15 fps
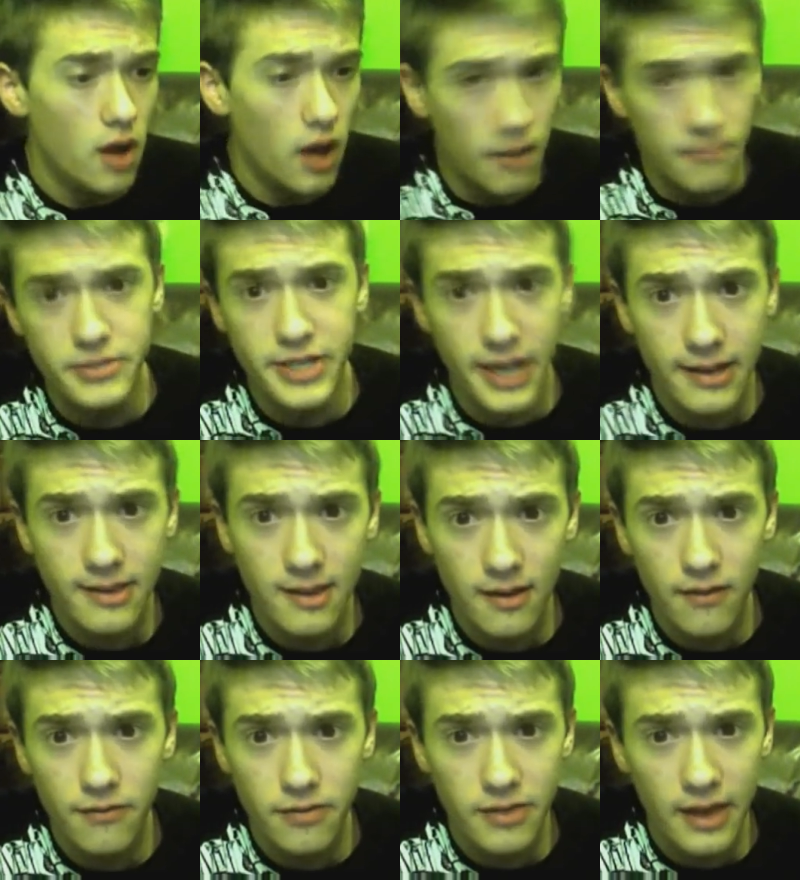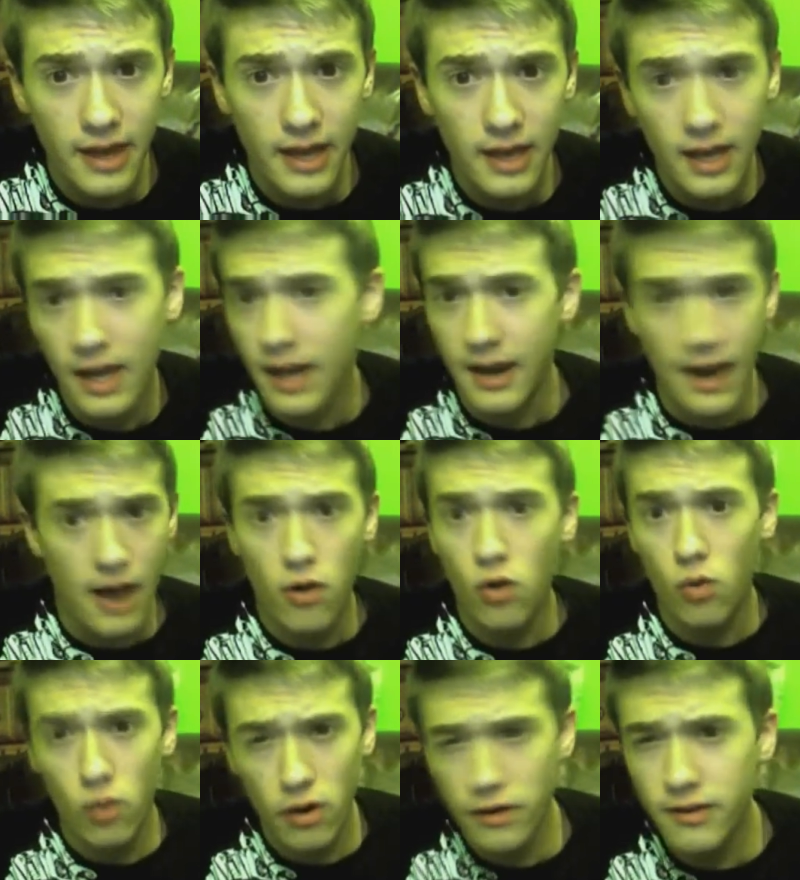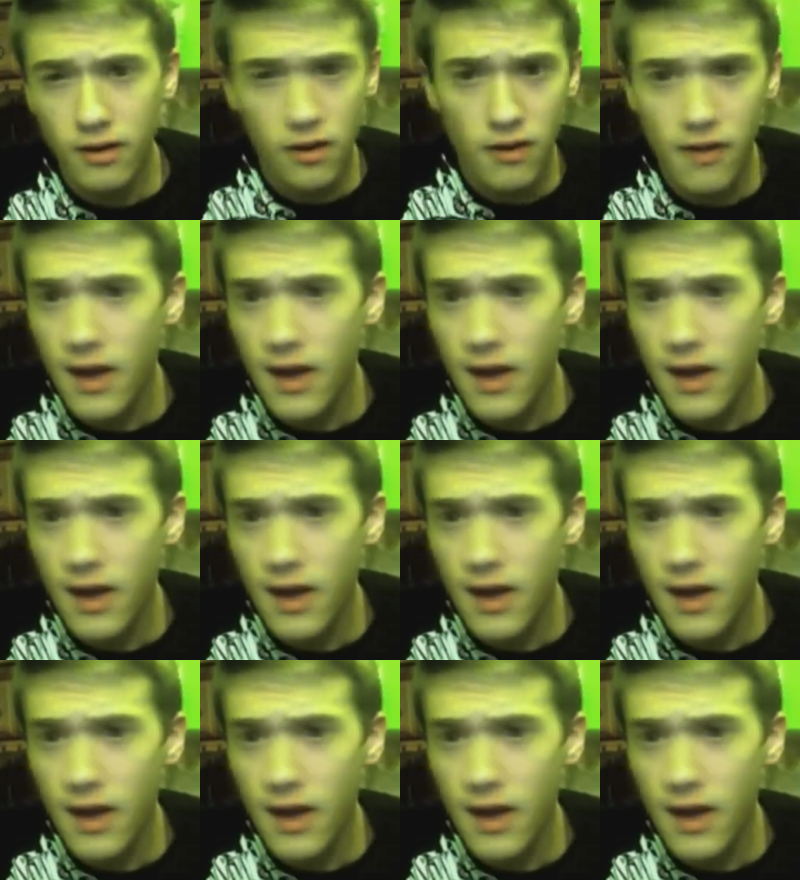objective thing and how it worked and all